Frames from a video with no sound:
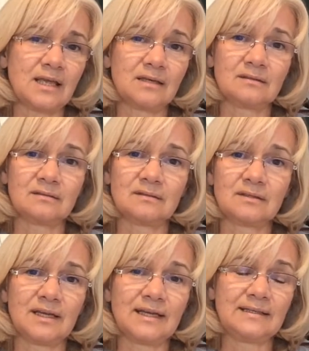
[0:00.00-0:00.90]
and
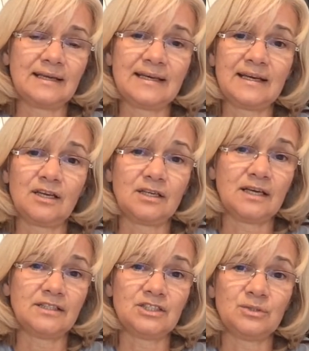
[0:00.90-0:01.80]
and I
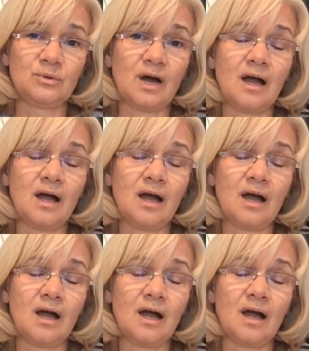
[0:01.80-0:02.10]
I do.